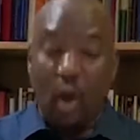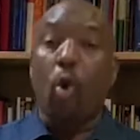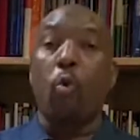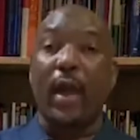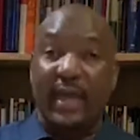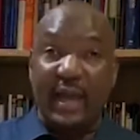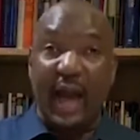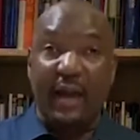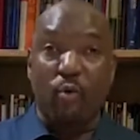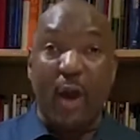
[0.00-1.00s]
waking
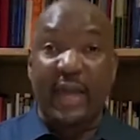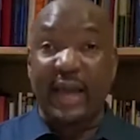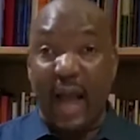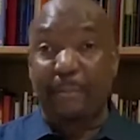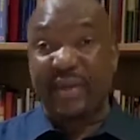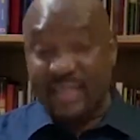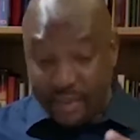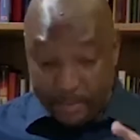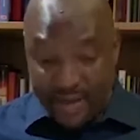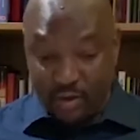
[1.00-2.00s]
up in the
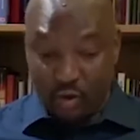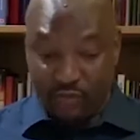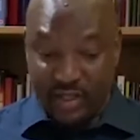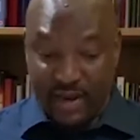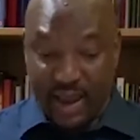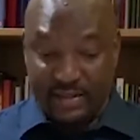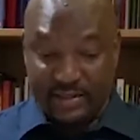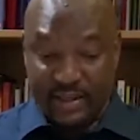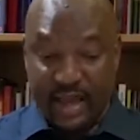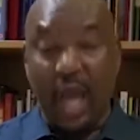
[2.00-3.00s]
middle of the night,
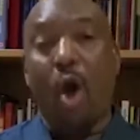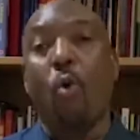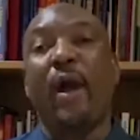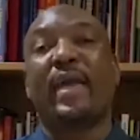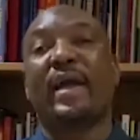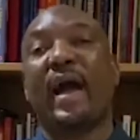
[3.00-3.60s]
waking